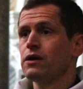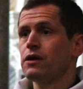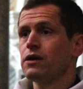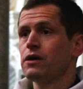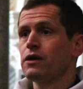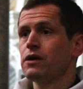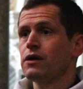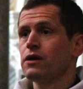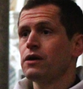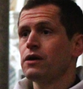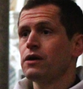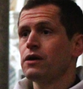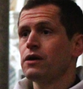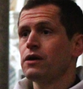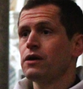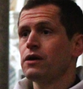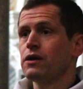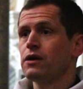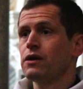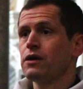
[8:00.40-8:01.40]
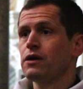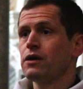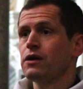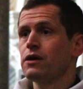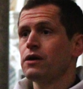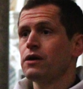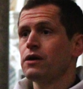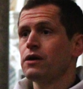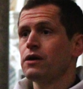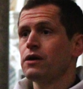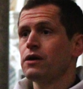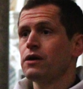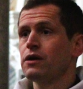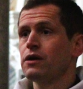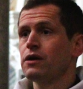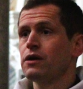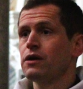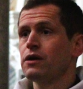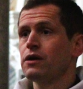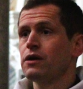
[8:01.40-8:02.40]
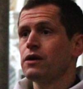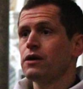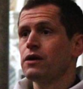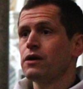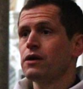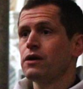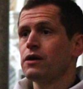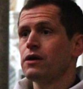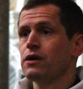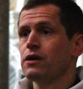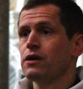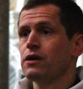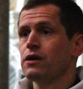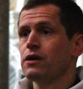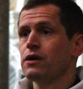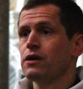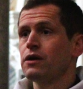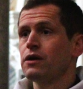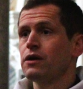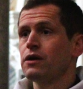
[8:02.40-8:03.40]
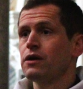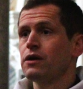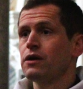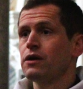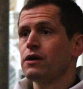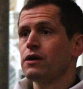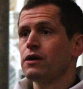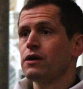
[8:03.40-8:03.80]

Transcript: (no lip movement)